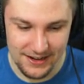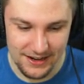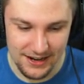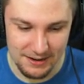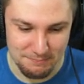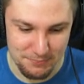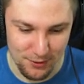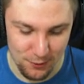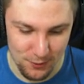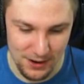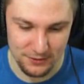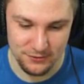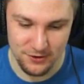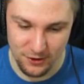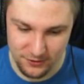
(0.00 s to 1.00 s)
And Paul
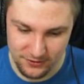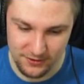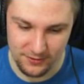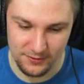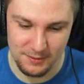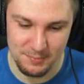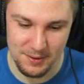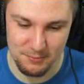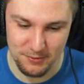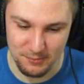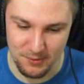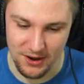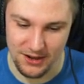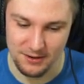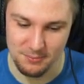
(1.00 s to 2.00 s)
has constantly been
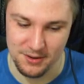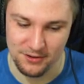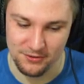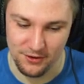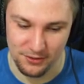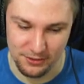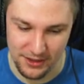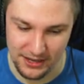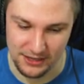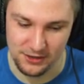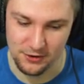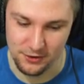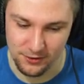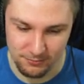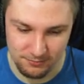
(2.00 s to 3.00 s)
reminding me, so thank you.